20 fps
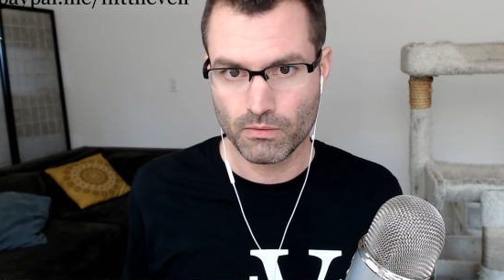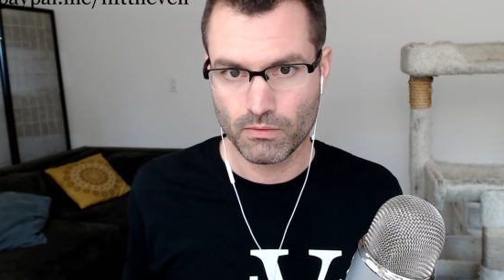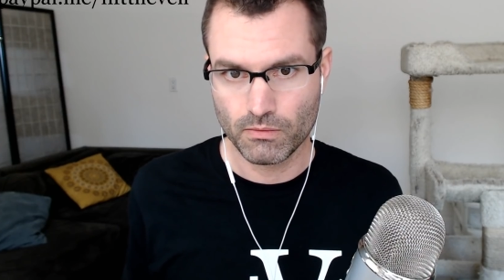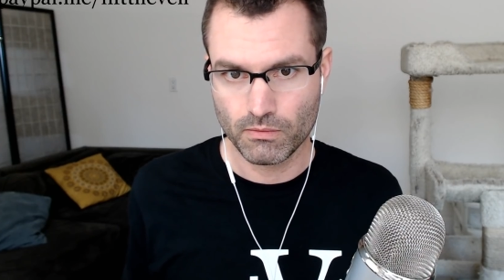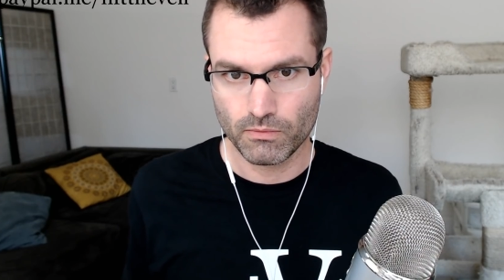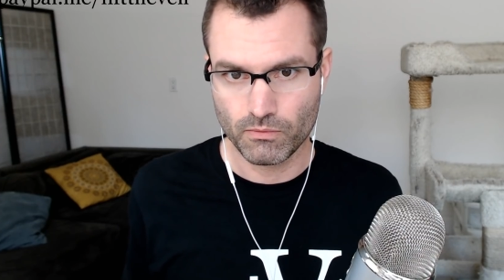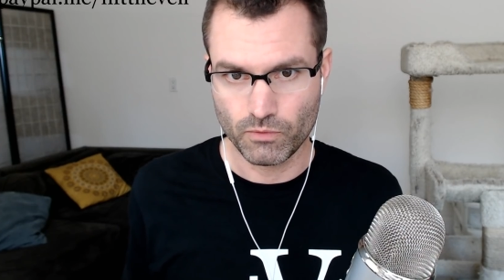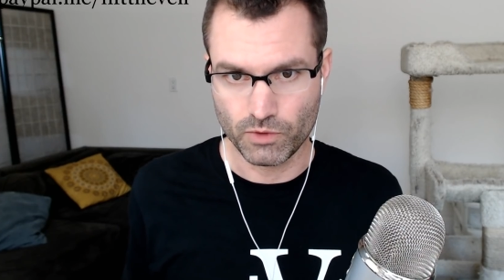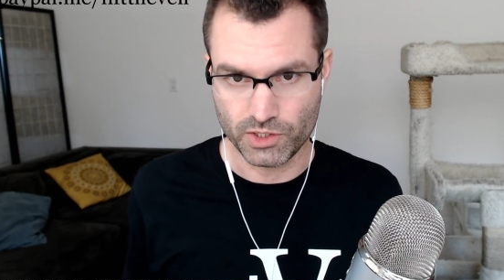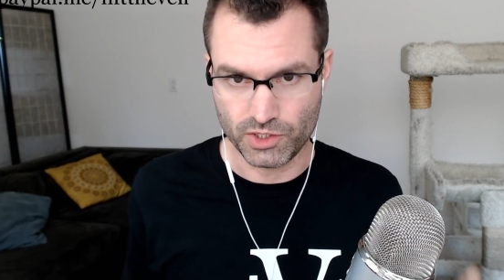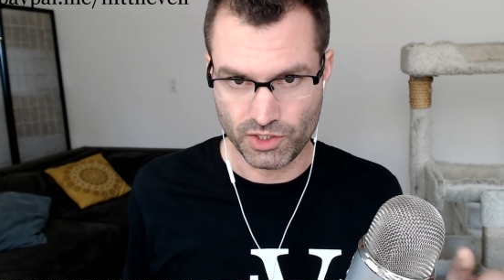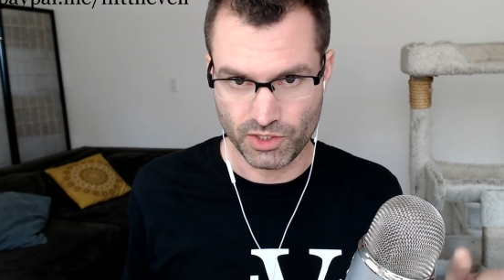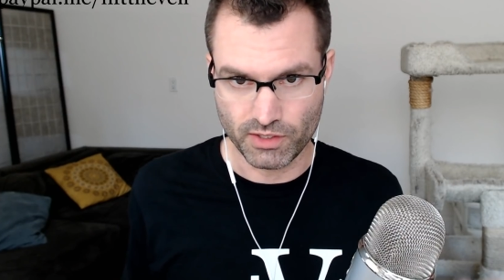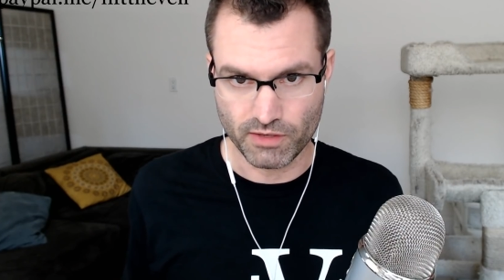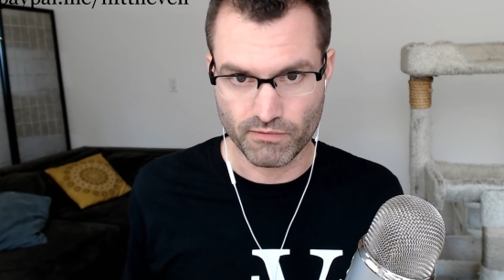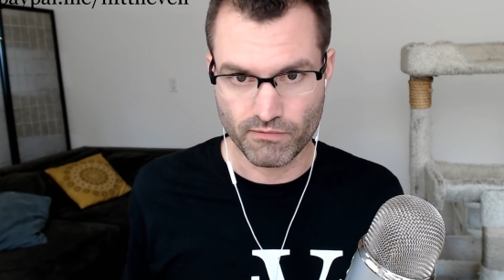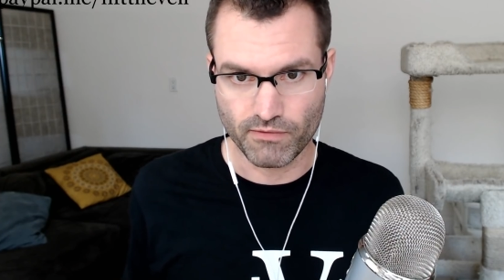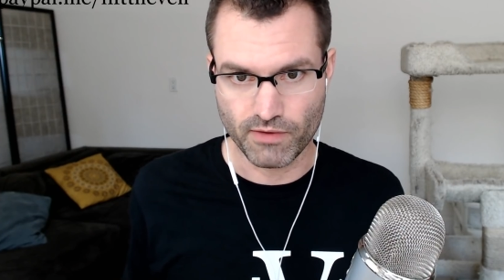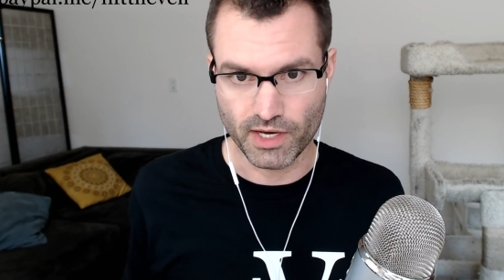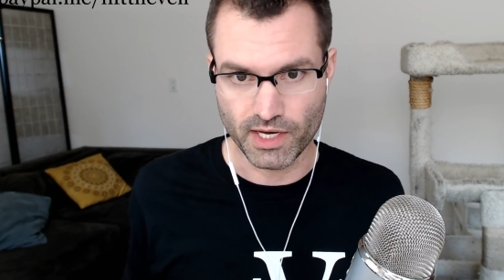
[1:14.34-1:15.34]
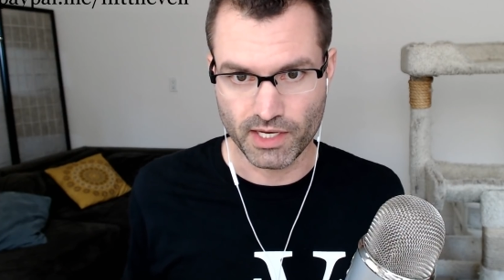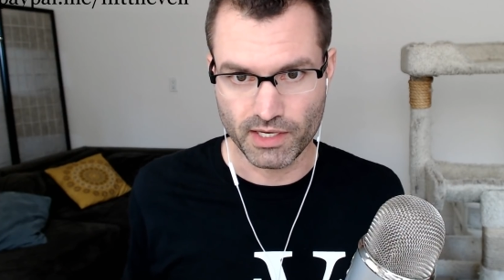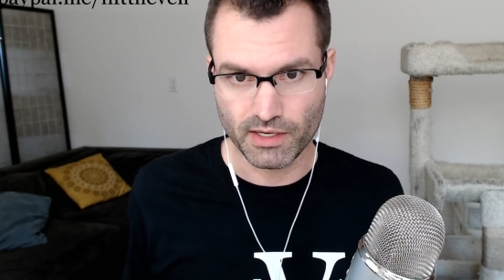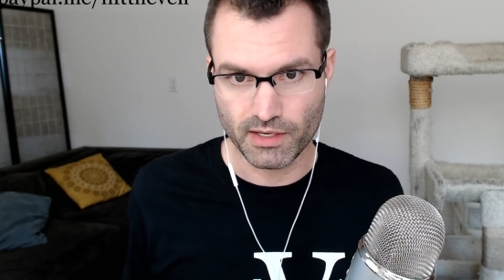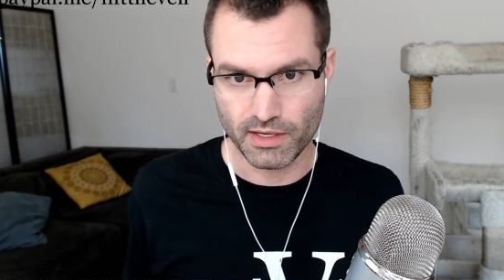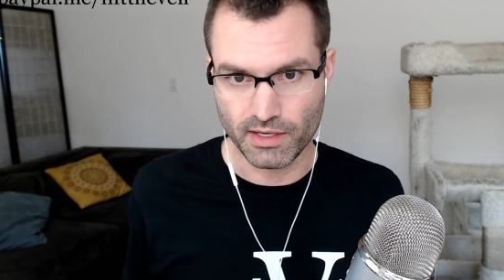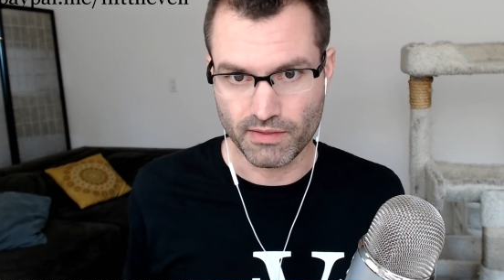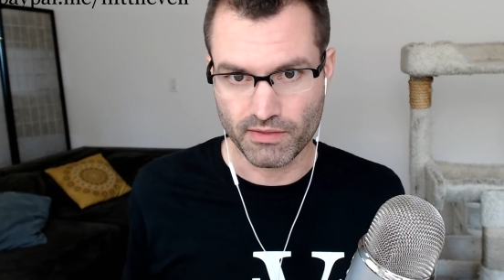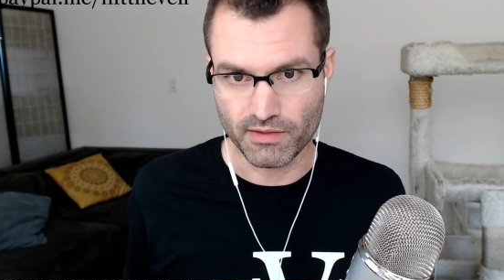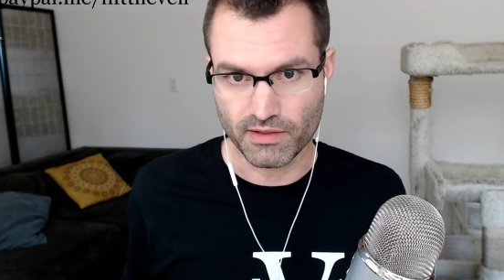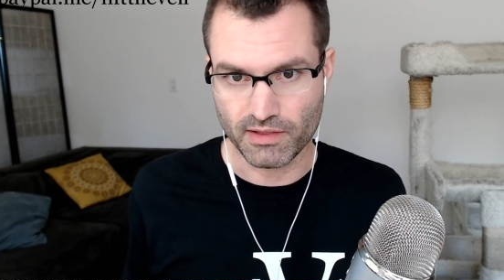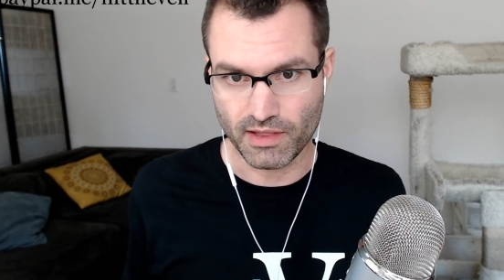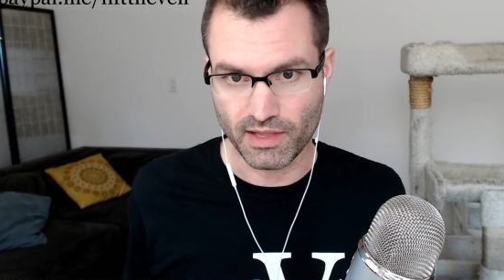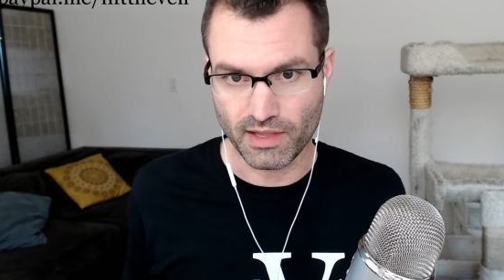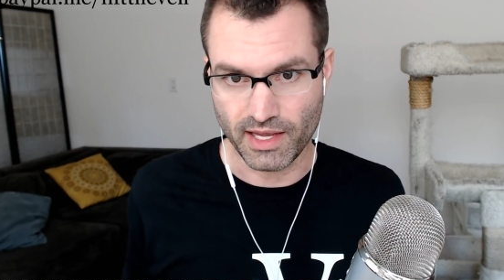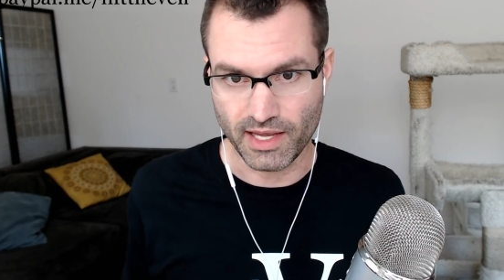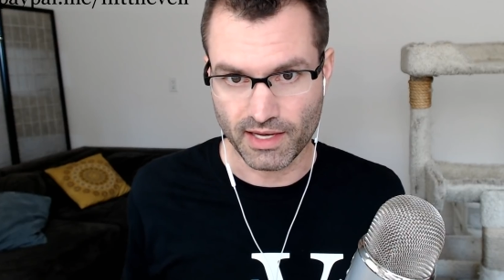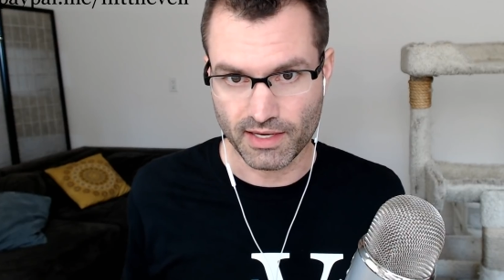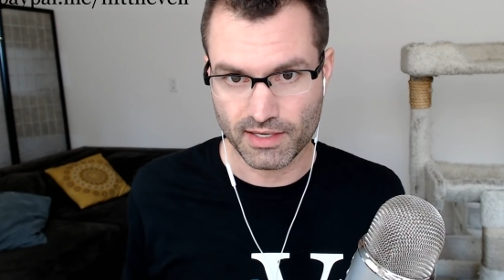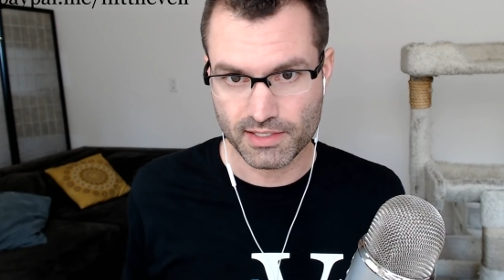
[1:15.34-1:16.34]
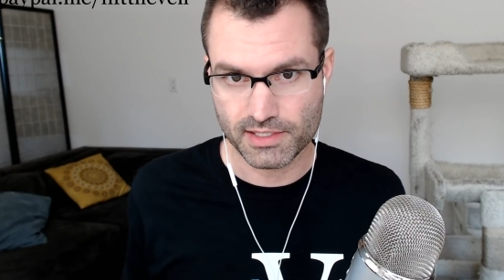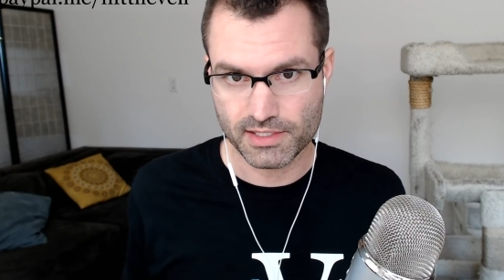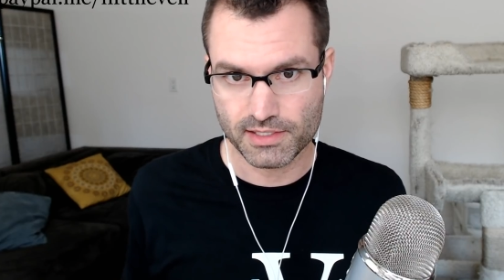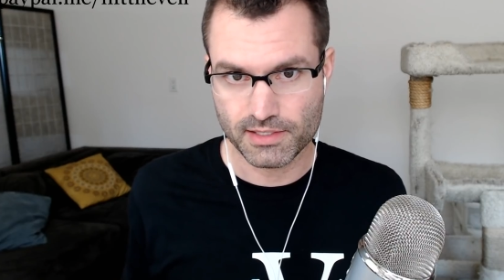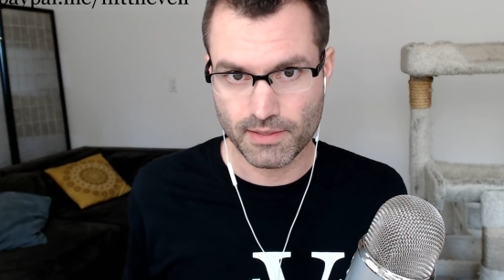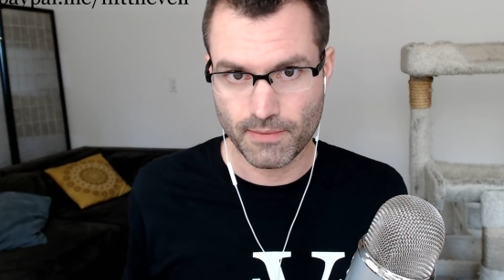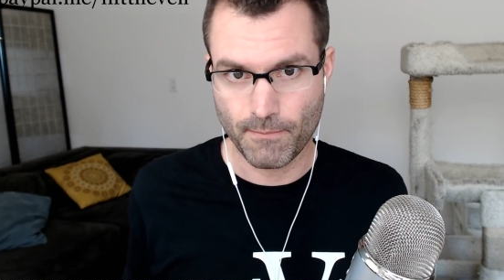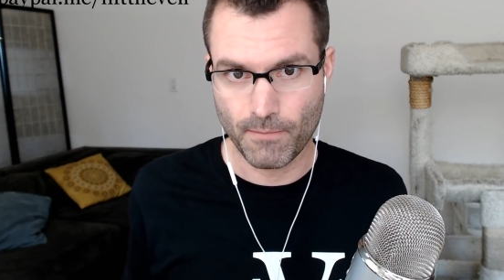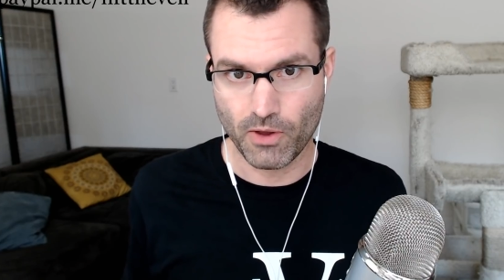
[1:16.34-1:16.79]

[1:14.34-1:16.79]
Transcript: which you can find in the links.